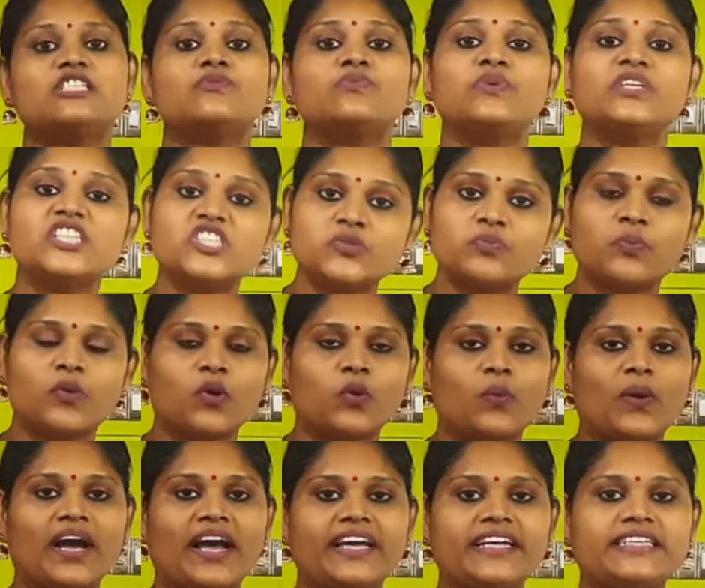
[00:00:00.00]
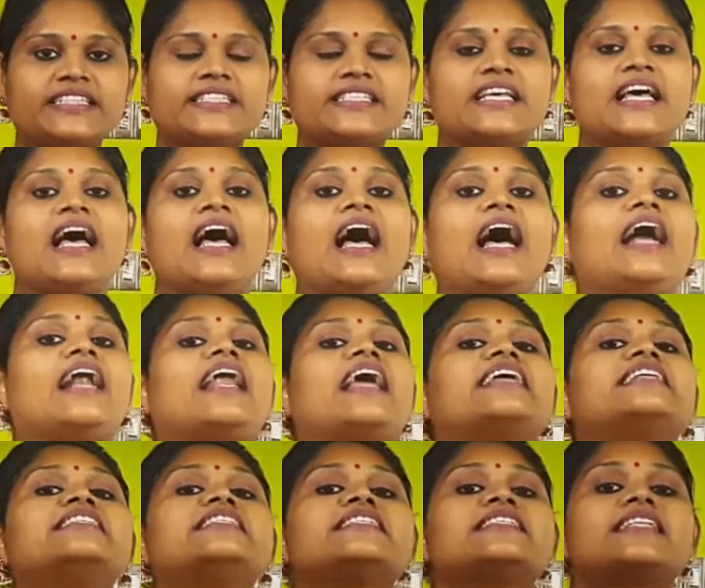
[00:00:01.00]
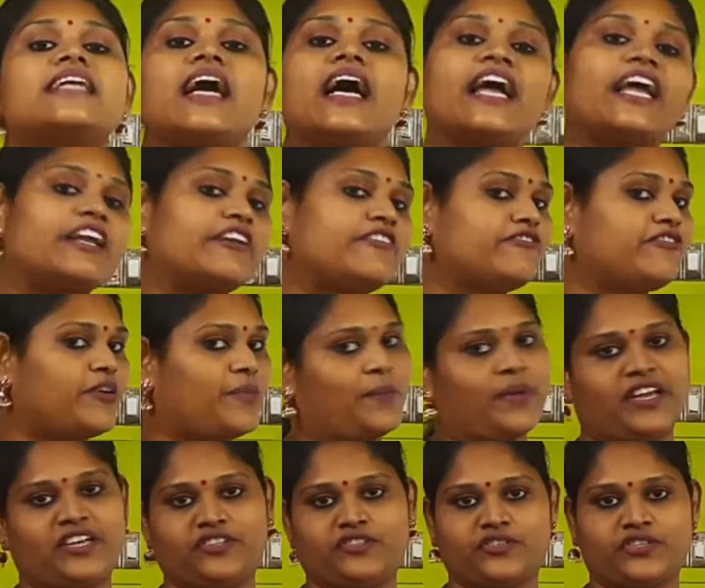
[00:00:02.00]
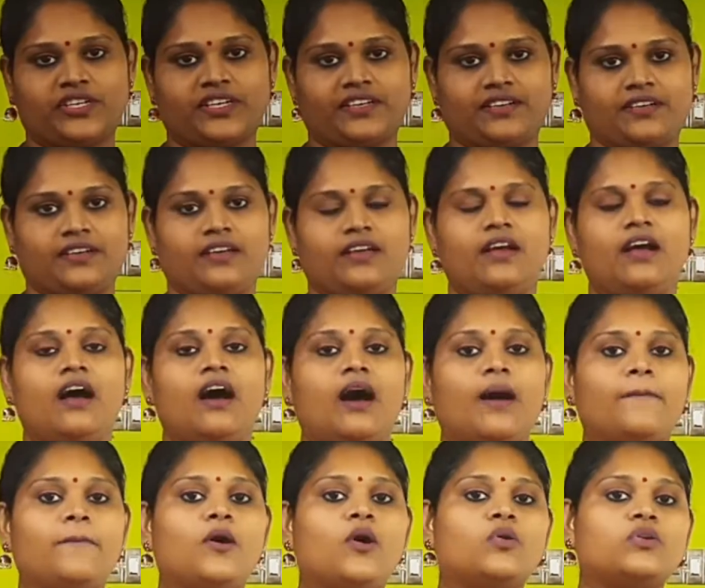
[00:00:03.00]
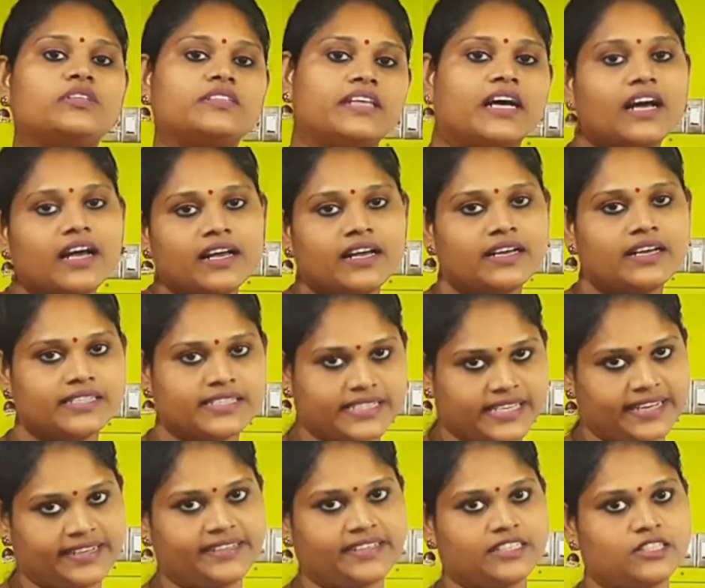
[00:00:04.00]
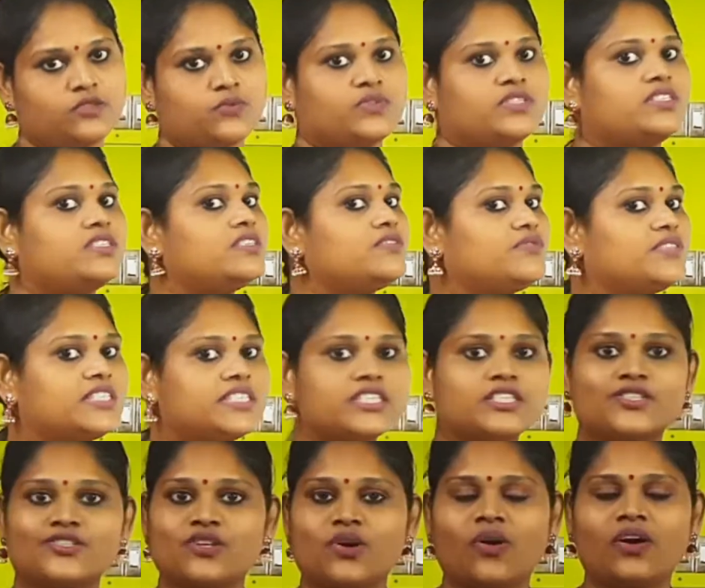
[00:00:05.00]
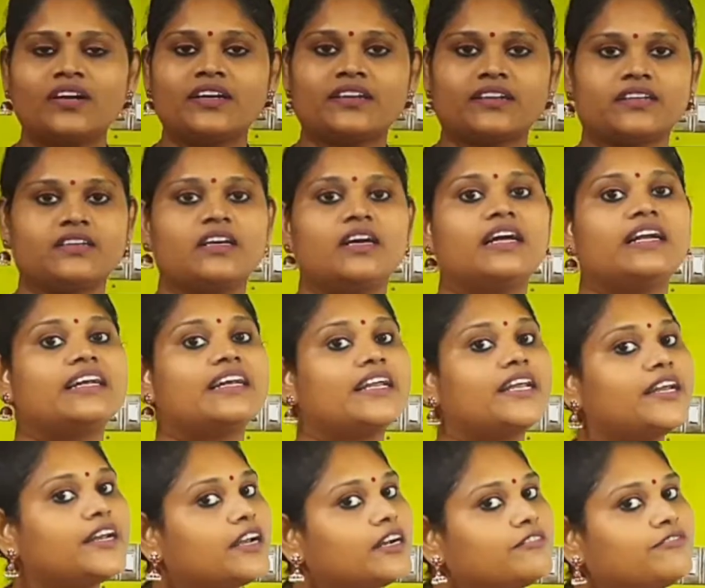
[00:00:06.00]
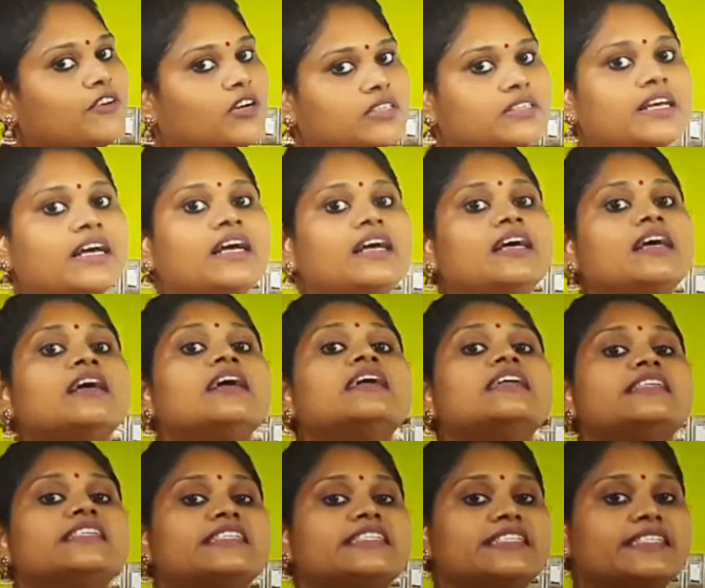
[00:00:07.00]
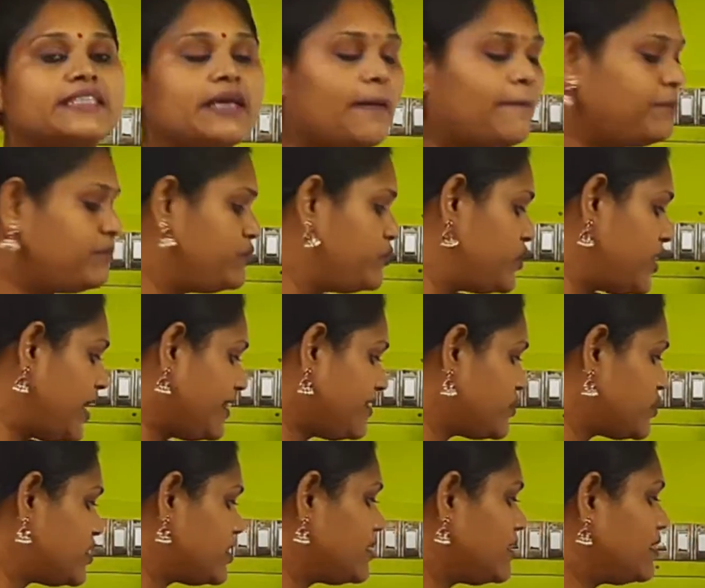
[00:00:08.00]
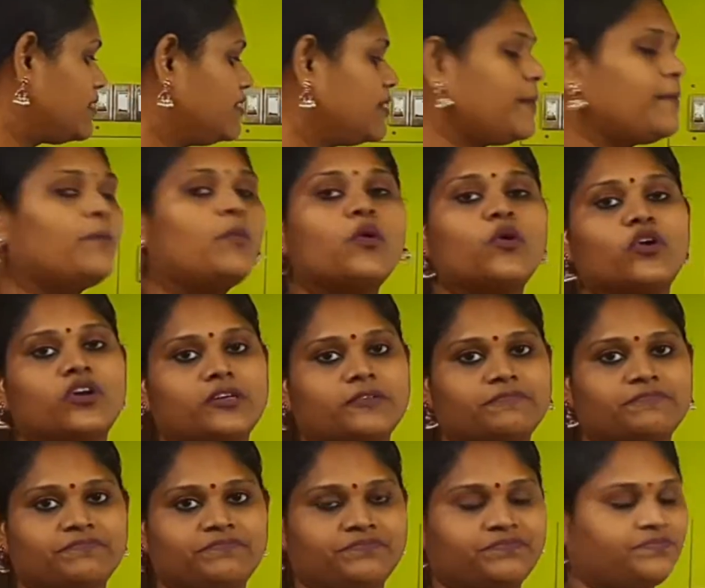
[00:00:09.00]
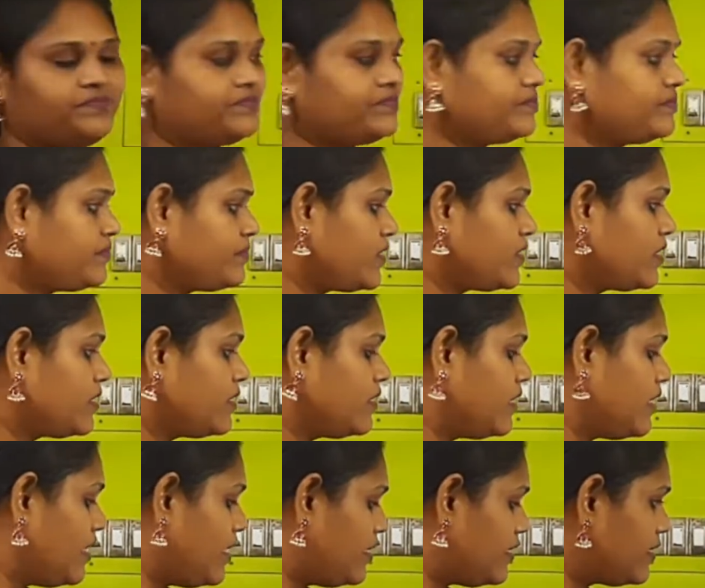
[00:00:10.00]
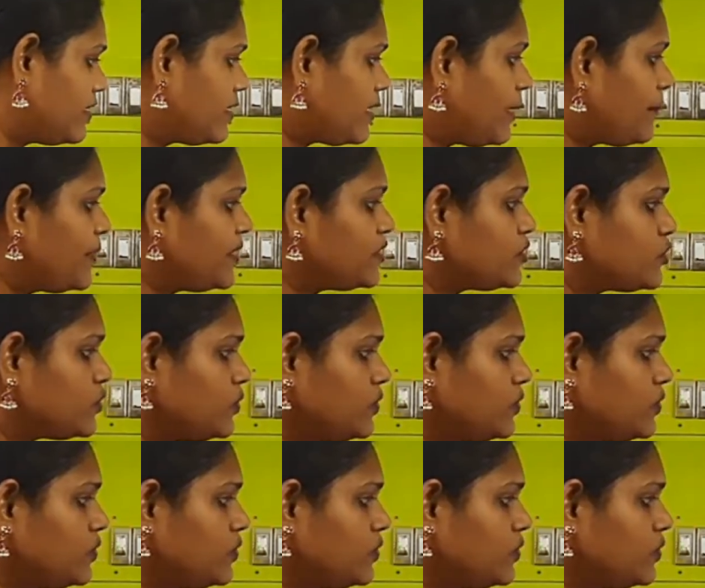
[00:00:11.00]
which provides an extra information about the sentence which is not needed for the subject, the book. Coming to